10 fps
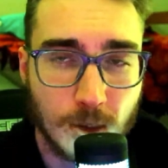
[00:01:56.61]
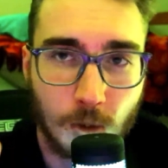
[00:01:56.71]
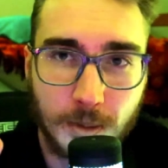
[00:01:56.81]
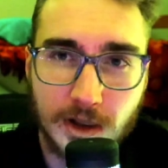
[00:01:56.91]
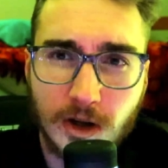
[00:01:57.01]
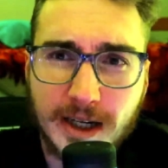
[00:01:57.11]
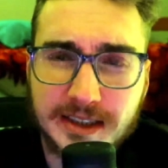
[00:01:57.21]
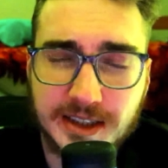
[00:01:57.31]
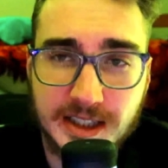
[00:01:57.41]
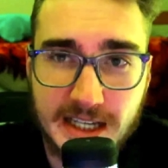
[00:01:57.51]
when we look at
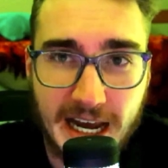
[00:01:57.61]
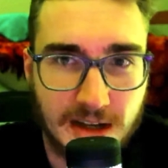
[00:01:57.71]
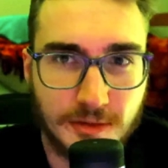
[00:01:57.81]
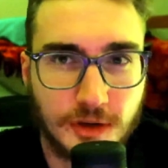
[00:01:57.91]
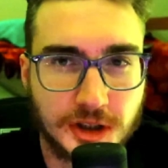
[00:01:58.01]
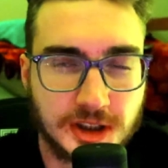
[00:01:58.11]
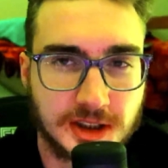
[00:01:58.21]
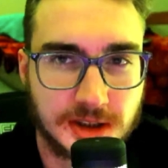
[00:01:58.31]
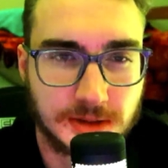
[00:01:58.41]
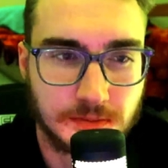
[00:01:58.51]
today
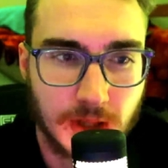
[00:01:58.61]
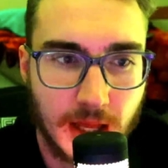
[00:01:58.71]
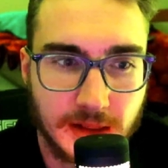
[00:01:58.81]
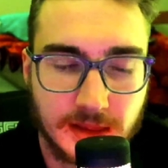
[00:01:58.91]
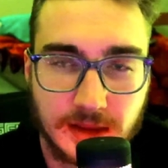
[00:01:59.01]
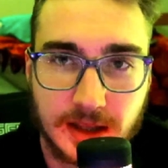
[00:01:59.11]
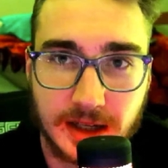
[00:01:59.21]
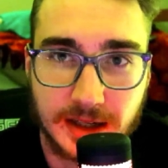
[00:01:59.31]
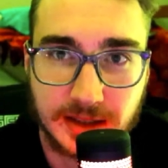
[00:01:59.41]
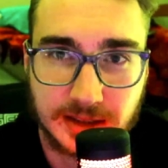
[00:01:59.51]
versus
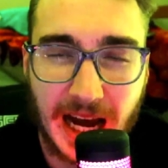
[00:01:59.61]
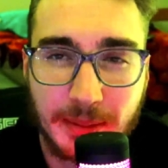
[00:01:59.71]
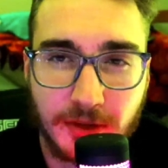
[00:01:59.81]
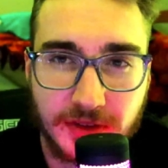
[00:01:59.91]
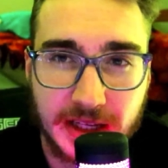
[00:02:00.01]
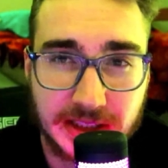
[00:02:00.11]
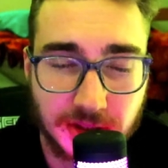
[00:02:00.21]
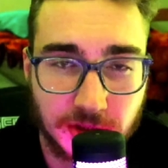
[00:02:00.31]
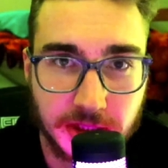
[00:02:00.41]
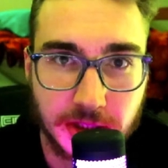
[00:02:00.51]
the time of
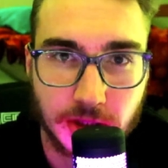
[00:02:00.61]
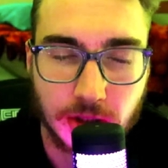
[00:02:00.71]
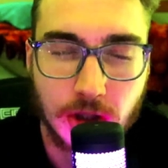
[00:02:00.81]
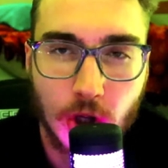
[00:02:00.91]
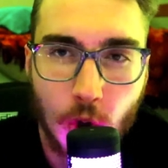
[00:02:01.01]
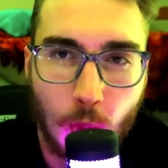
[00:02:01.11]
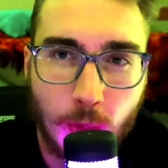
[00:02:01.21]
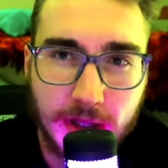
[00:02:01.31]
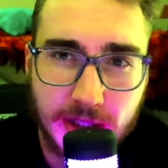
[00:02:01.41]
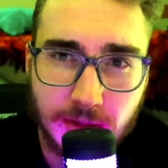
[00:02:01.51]
yesteryear,
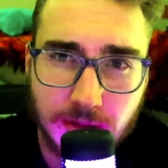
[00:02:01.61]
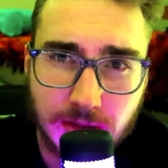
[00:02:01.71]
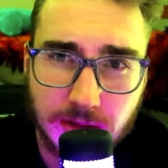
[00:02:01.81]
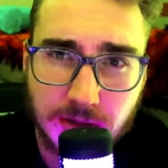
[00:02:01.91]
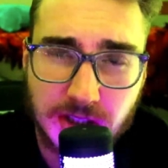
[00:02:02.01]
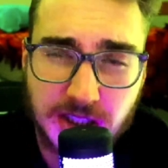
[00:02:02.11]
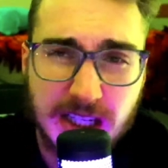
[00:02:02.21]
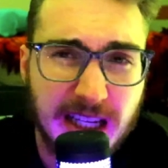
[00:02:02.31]
we see a